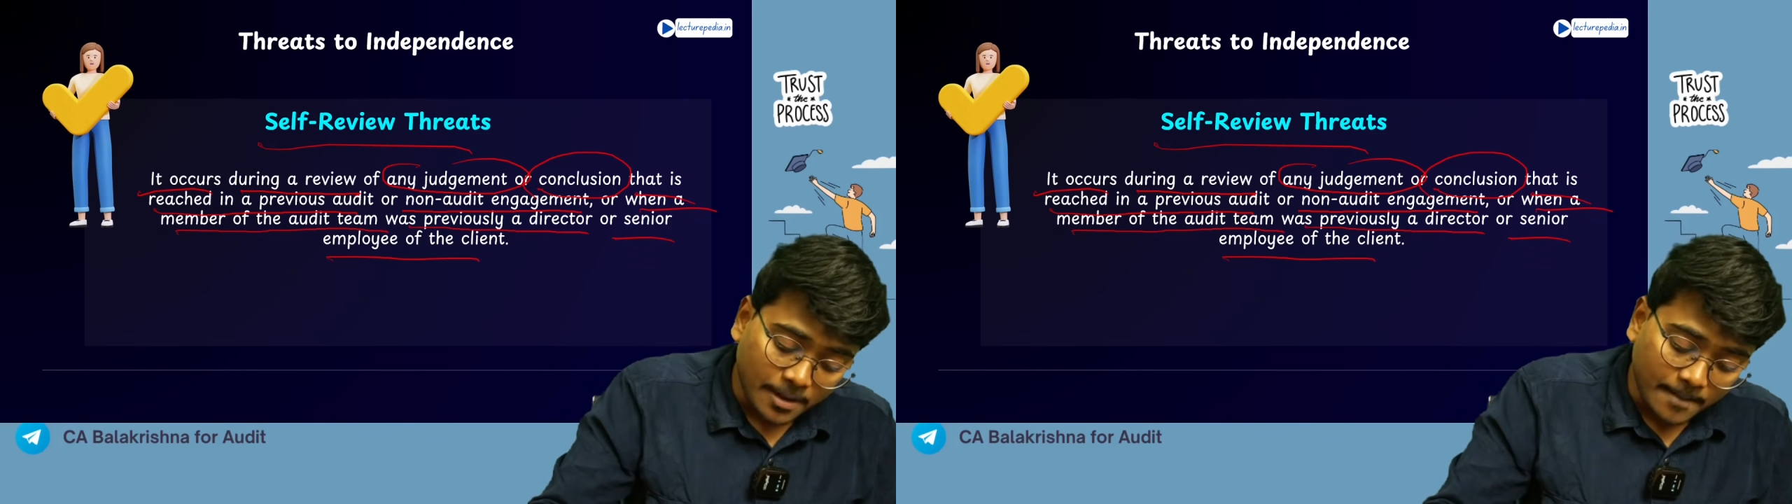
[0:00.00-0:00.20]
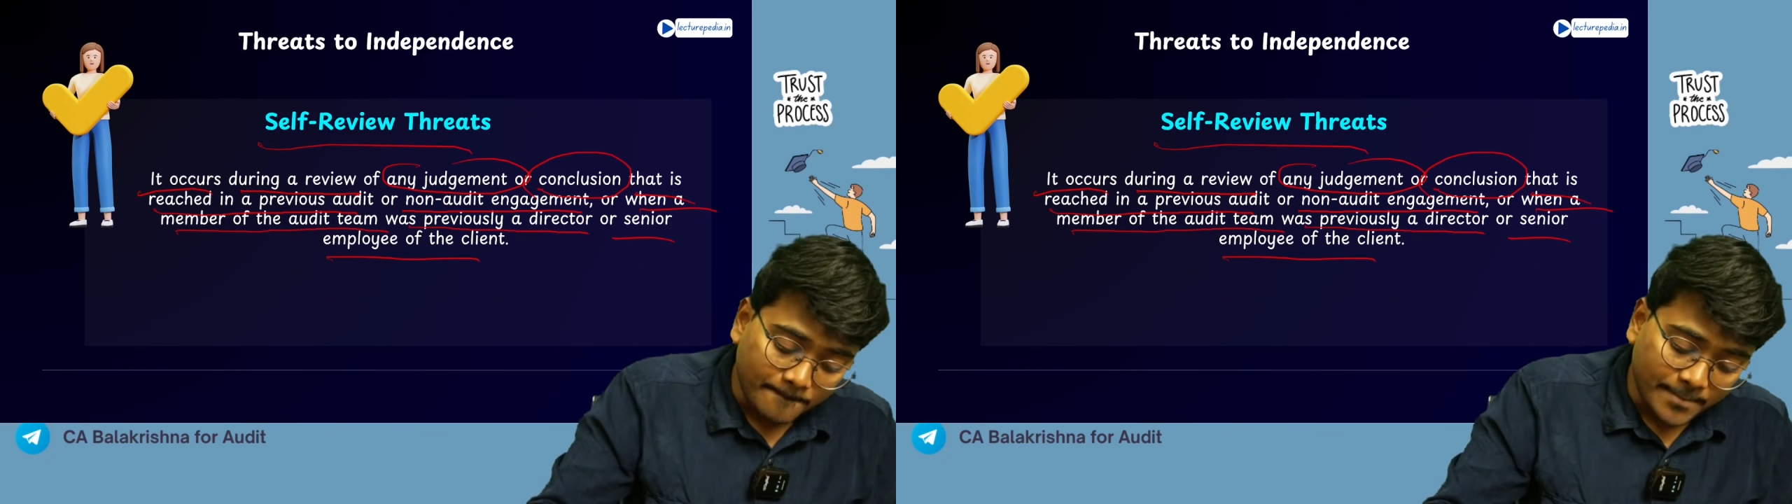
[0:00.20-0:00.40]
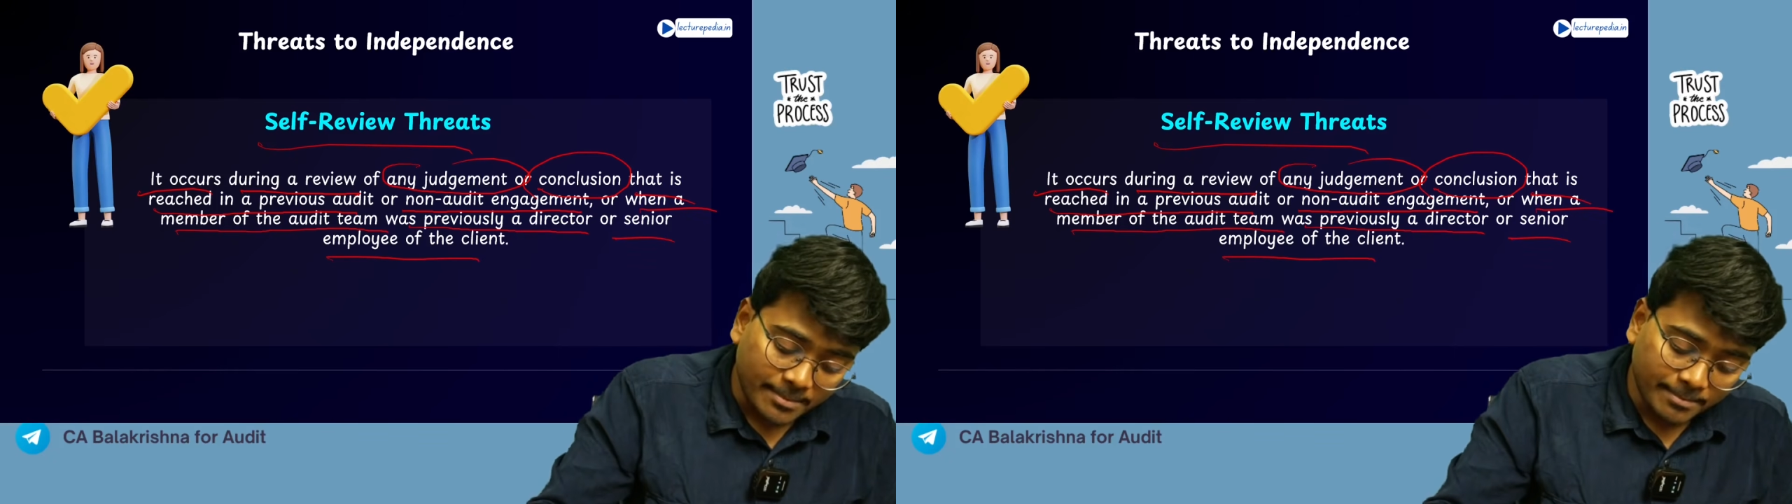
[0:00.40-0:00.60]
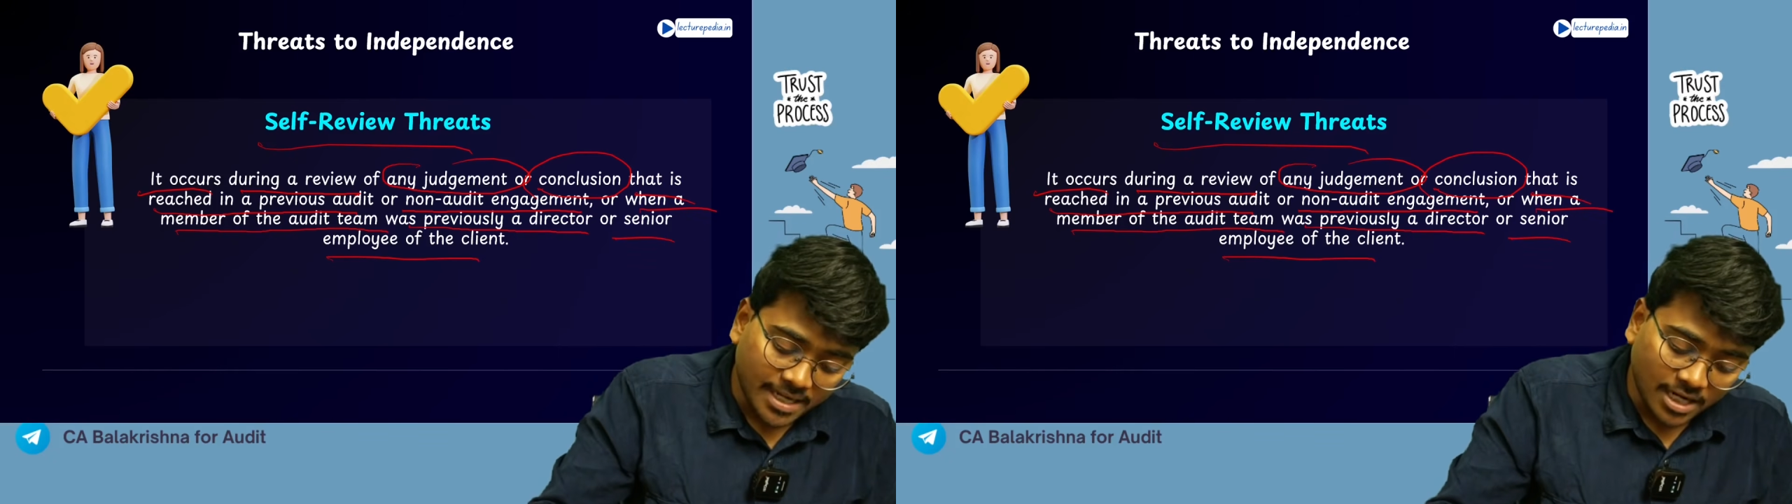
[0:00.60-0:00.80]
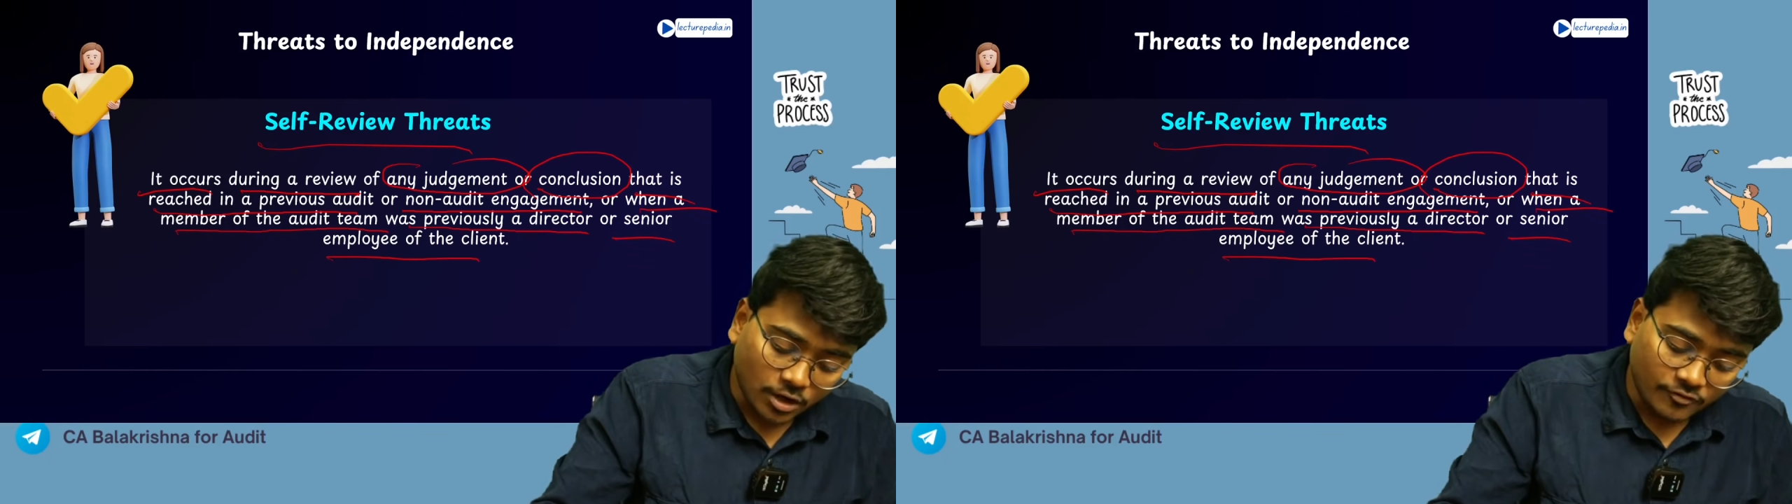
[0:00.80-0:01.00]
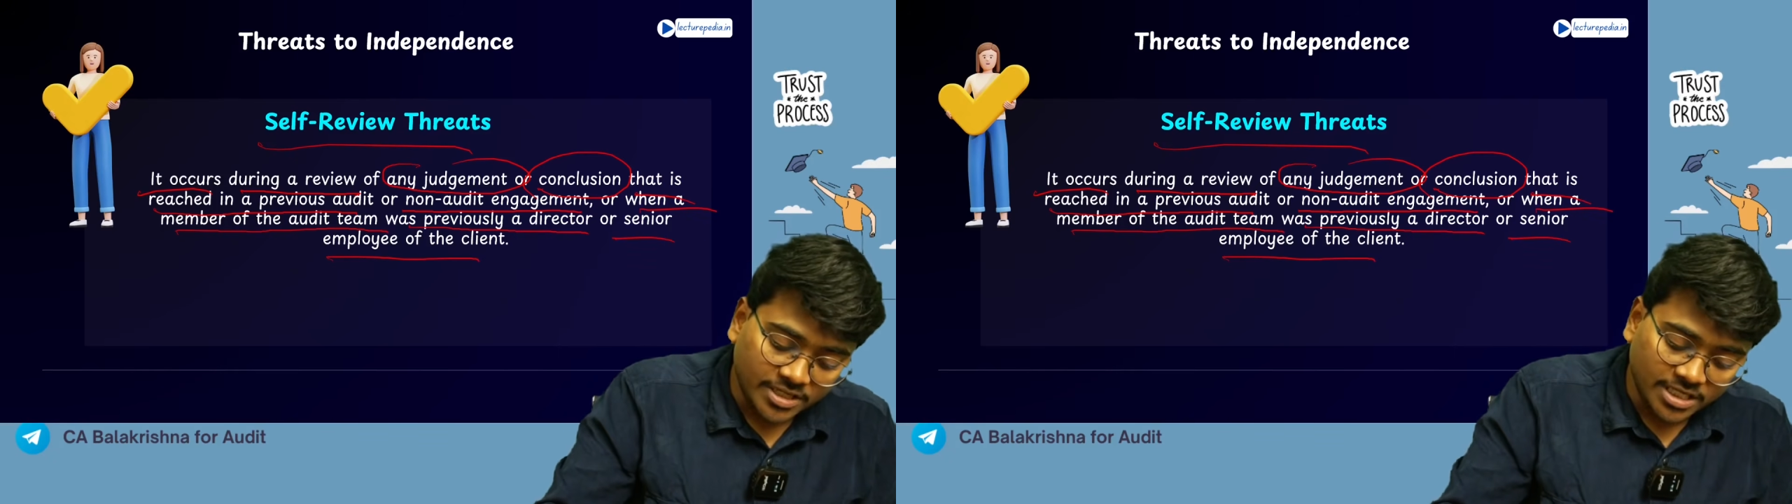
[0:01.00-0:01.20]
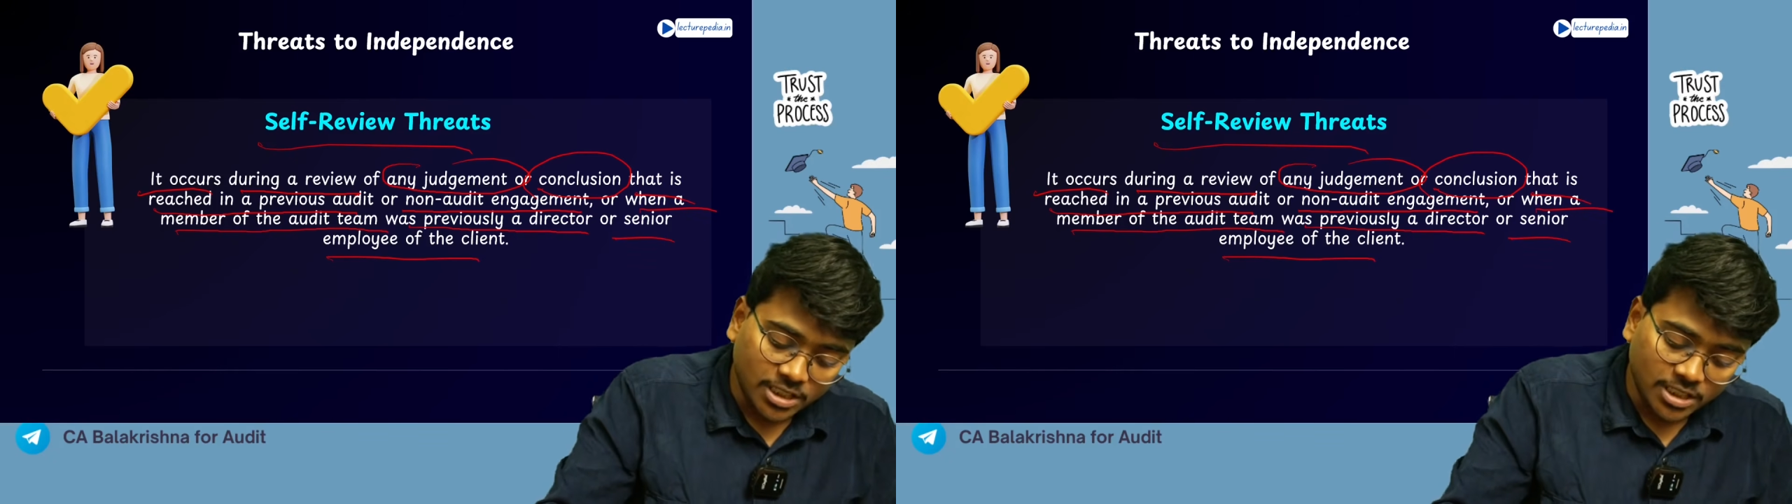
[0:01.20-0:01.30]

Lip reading: member of the